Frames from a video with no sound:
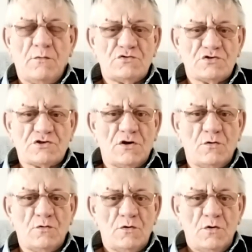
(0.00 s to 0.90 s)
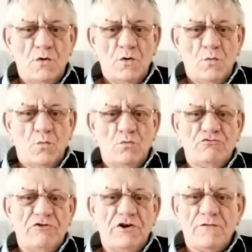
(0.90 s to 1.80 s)
I would just go
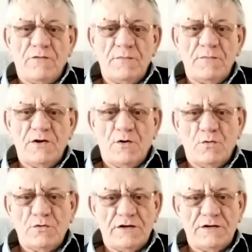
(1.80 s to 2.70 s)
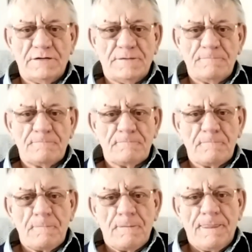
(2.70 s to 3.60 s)
wandering off on my own, and
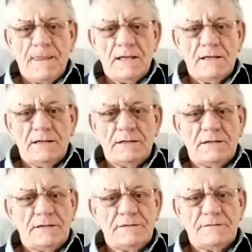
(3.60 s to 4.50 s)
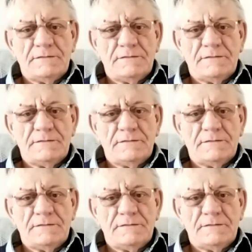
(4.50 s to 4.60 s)
uh,